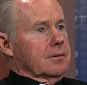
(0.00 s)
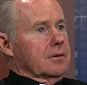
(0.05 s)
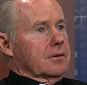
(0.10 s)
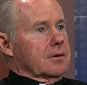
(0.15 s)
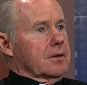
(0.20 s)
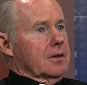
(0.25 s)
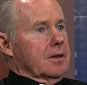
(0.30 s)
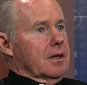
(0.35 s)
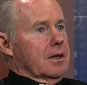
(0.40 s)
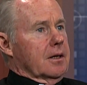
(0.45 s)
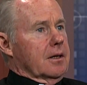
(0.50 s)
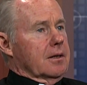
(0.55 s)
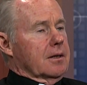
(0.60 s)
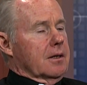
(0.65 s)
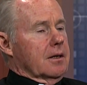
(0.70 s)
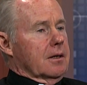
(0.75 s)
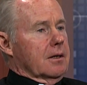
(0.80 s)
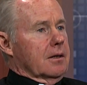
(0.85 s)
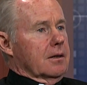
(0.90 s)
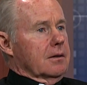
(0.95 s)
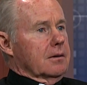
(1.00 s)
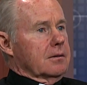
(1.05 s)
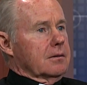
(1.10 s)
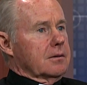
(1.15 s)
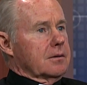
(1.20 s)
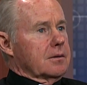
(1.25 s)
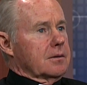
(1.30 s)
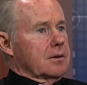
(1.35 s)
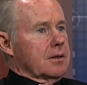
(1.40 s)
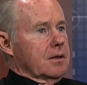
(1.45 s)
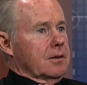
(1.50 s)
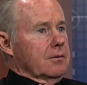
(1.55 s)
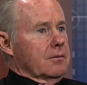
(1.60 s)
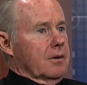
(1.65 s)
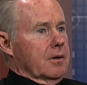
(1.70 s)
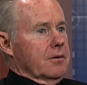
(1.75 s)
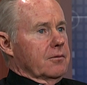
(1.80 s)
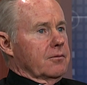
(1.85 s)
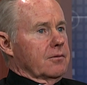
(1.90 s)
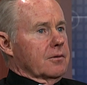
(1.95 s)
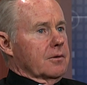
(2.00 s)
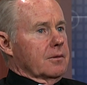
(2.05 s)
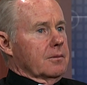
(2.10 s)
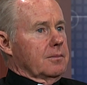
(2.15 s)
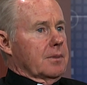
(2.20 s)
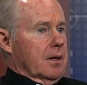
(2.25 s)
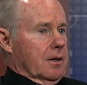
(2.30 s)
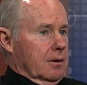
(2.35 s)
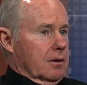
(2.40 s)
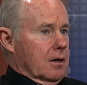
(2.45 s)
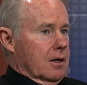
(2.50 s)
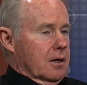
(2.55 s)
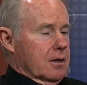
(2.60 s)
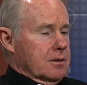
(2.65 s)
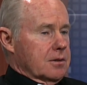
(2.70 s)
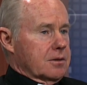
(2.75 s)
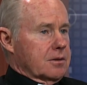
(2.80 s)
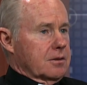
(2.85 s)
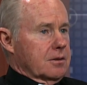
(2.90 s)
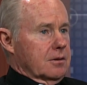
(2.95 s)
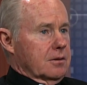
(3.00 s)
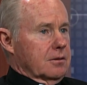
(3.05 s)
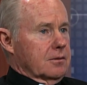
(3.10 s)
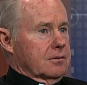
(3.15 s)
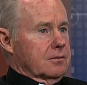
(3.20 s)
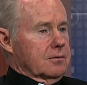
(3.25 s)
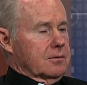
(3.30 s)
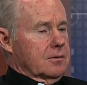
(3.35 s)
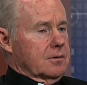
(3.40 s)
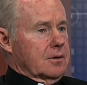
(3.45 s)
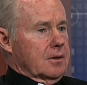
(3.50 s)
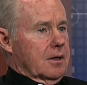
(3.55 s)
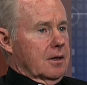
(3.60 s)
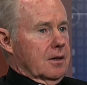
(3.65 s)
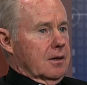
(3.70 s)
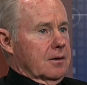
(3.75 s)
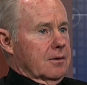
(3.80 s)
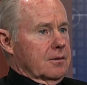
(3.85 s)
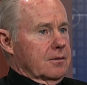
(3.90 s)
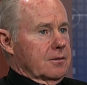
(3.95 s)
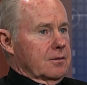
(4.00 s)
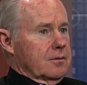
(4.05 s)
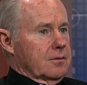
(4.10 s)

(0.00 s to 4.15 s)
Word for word: looking at uh, getting ready for Pentecost, you know, uh,